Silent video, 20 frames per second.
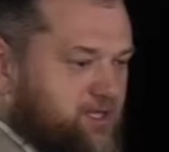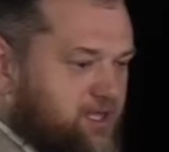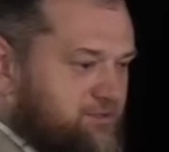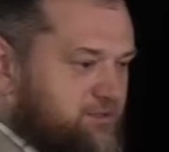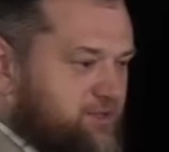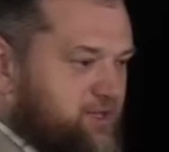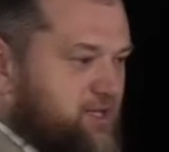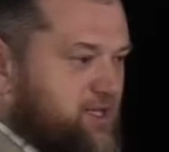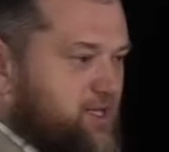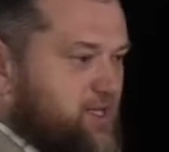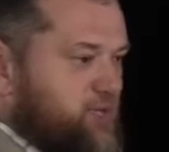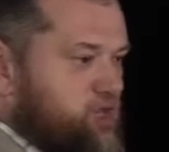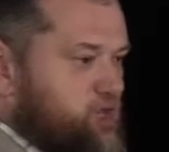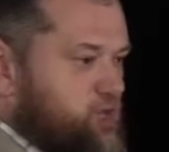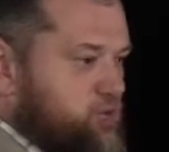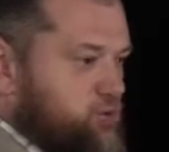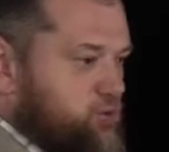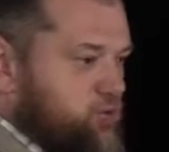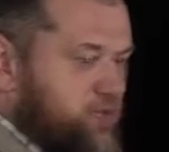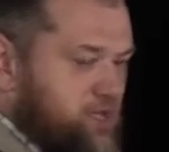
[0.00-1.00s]
were
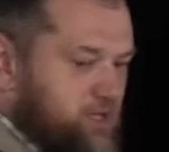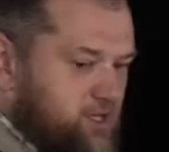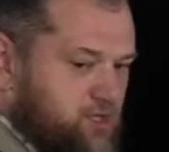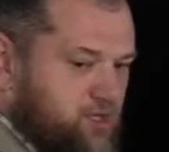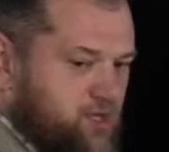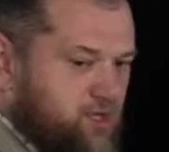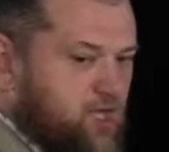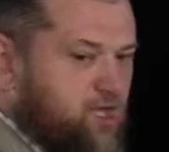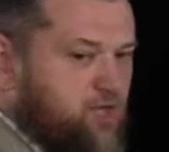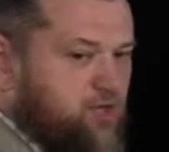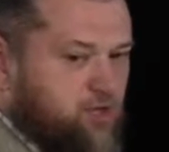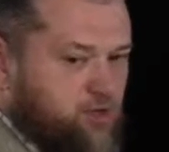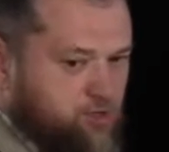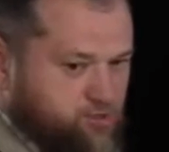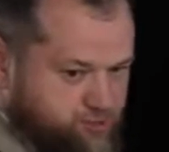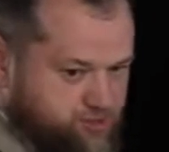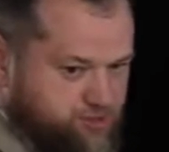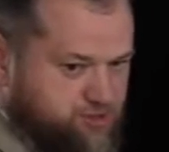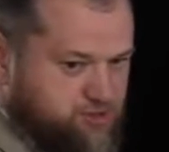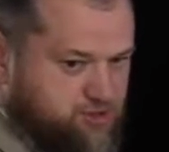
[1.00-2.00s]
issuing
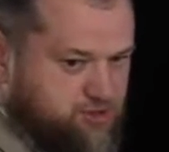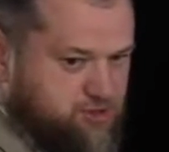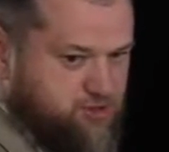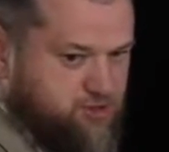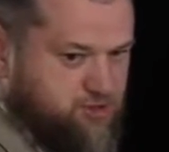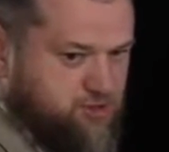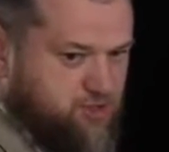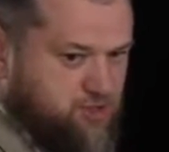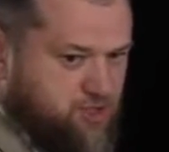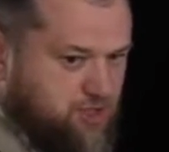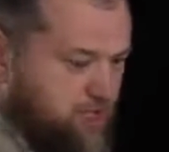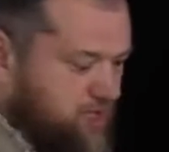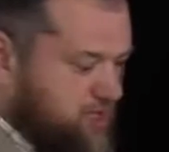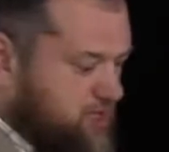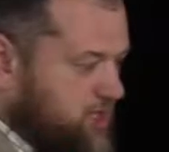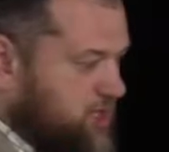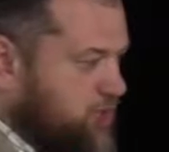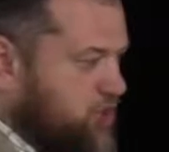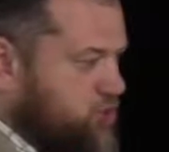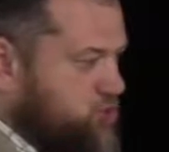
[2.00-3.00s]
loans. Okay?
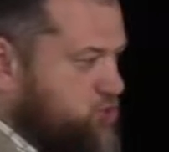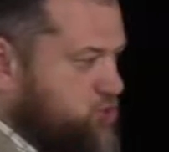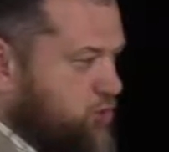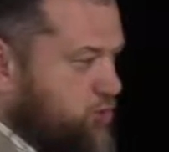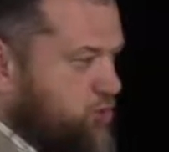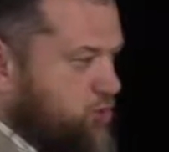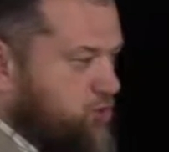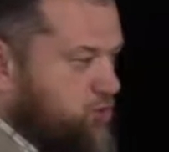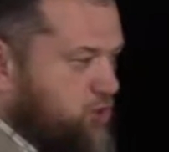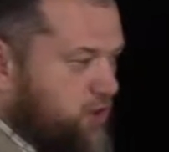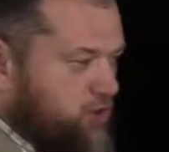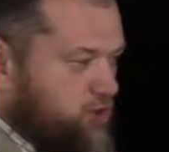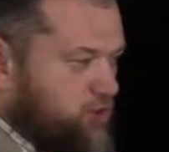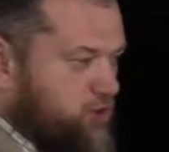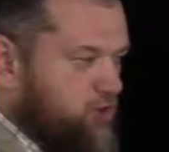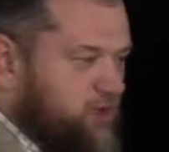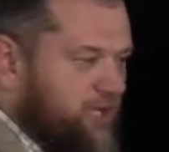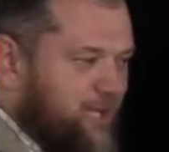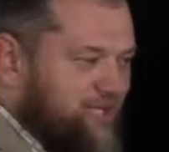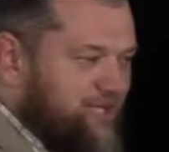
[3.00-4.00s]
So when you
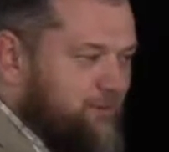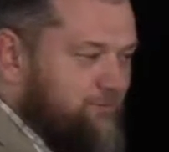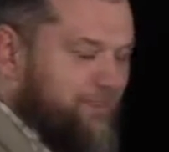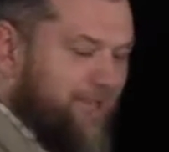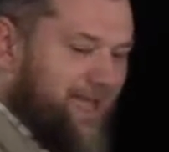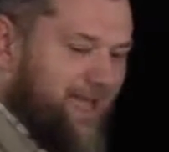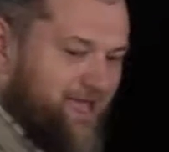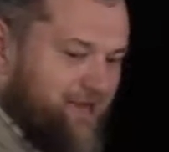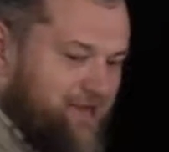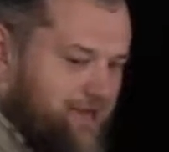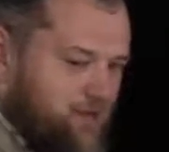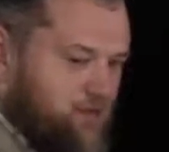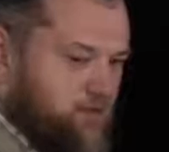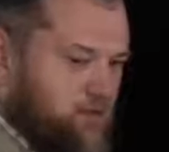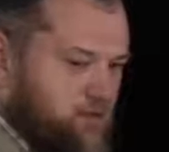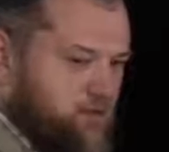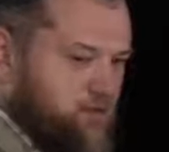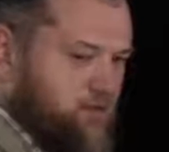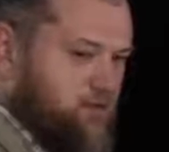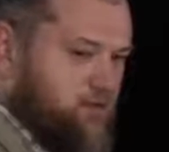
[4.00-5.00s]
look at a bank,
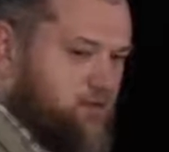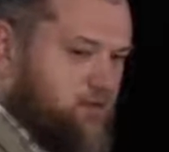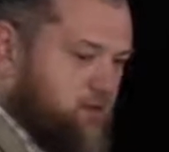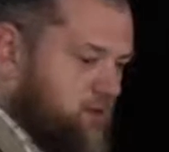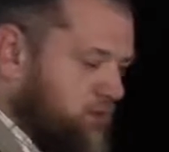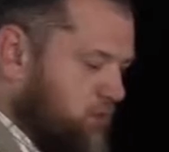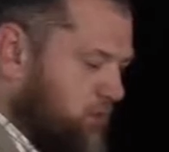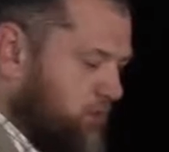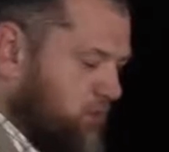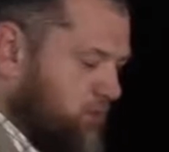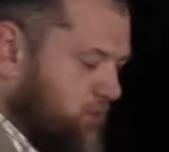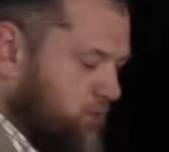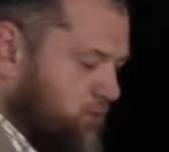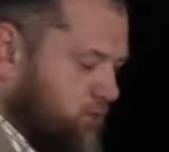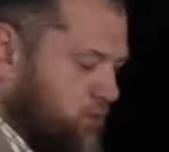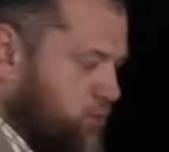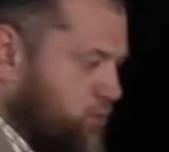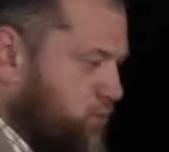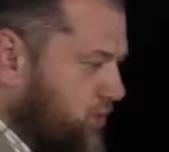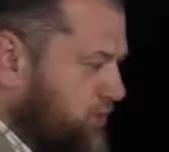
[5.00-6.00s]

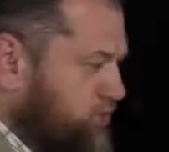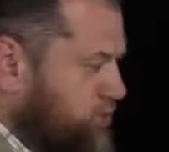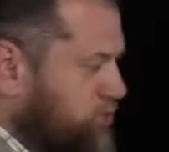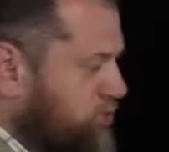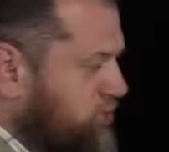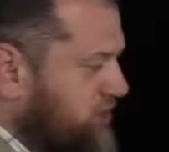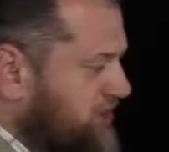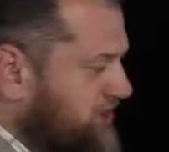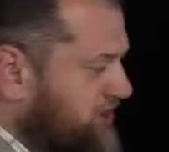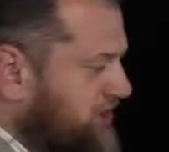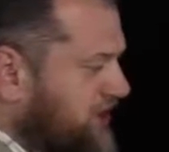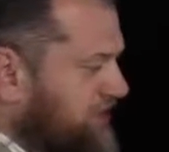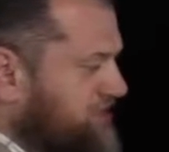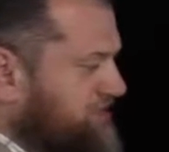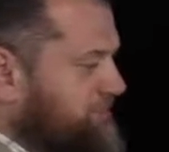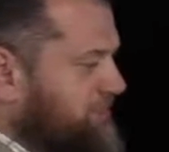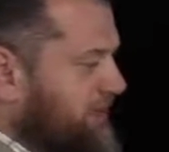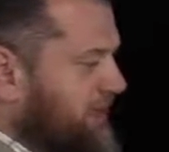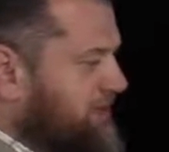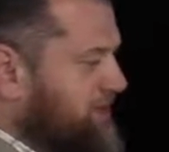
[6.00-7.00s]
what did they
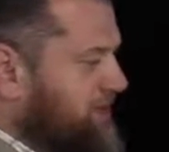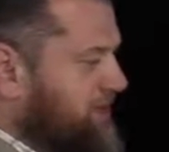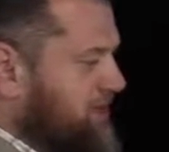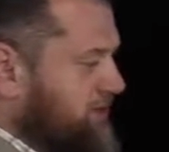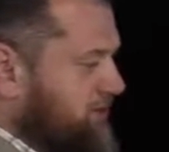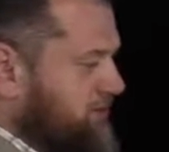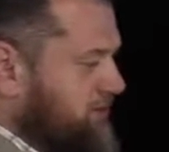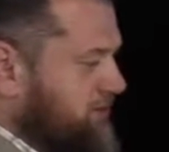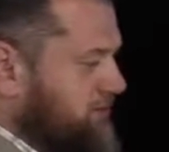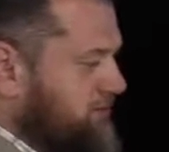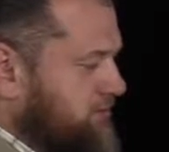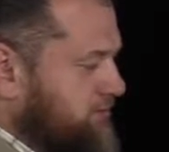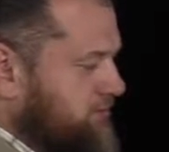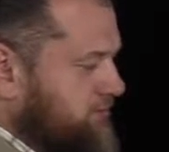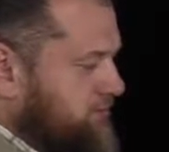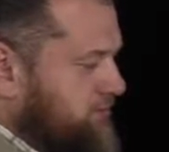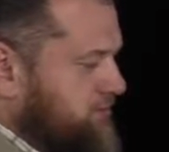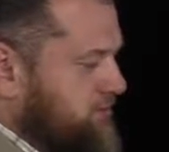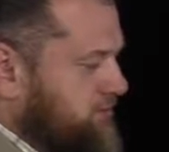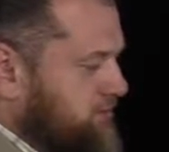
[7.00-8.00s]
spend here?
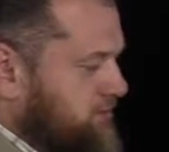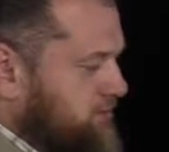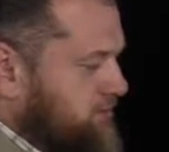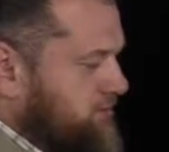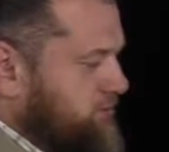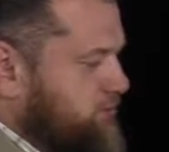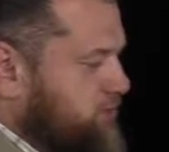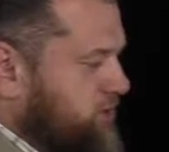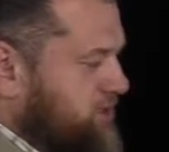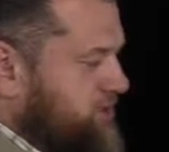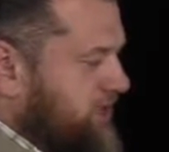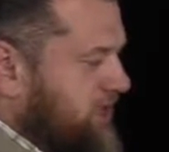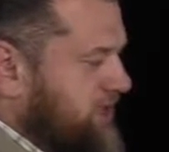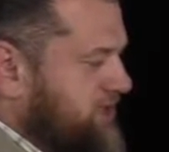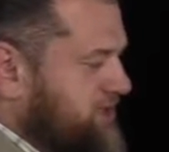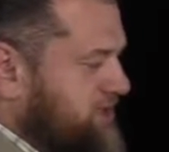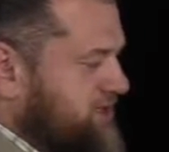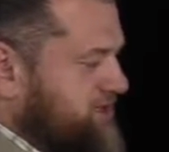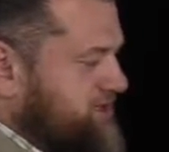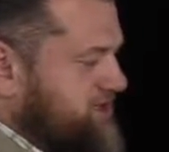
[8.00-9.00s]
What are
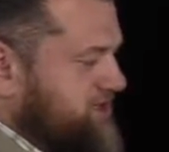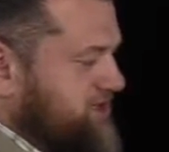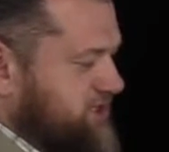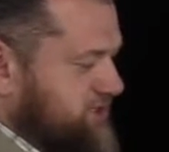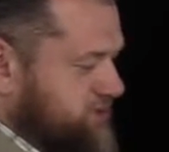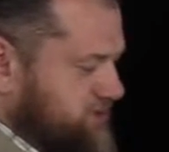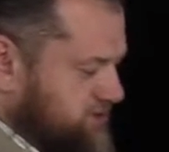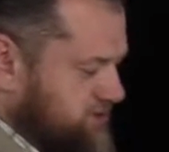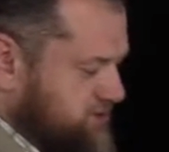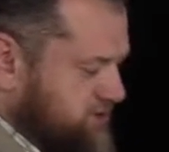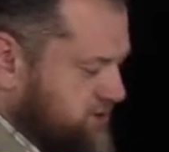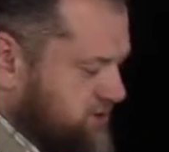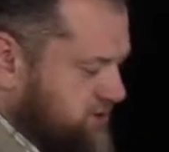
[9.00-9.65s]
these things?